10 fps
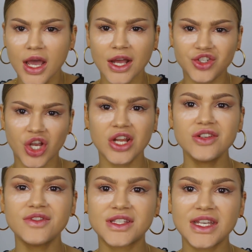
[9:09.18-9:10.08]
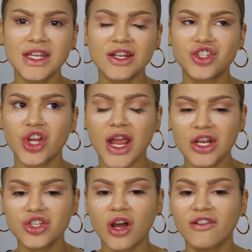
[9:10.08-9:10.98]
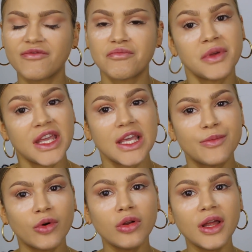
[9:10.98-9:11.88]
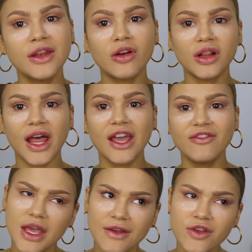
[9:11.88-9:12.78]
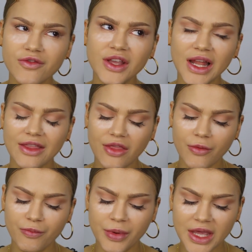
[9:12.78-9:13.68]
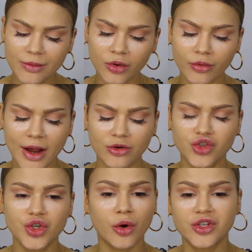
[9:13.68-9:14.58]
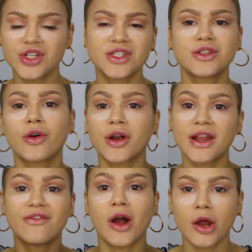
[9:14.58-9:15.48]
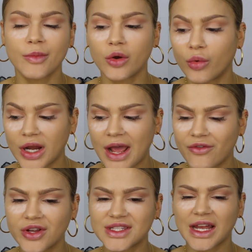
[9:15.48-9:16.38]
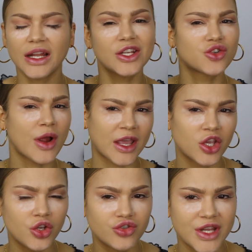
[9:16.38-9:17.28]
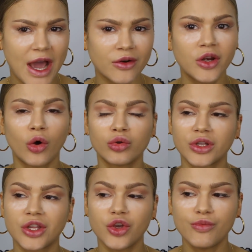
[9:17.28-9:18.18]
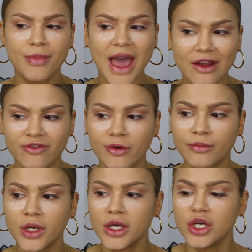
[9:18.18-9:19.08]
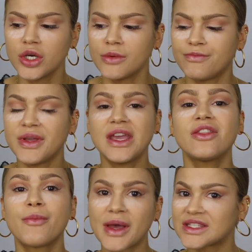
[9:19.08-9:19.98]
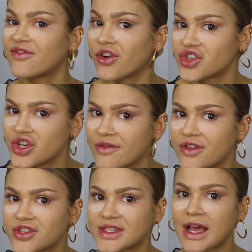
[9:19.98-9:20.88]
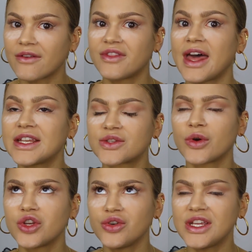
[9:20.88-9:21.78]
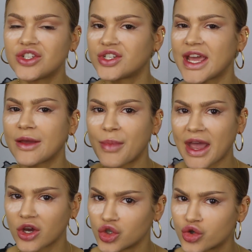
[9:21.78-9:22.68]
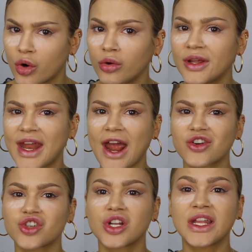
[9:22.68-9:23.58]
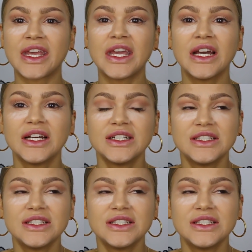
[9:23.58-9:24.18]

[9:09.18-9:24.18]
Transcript: a change of scene, a change of people in your life. If you feel like that the people around you or just your environment or whatever is kind of like dragging you down and holding you back from being the best version of yourself, that is when you need to take back control and actually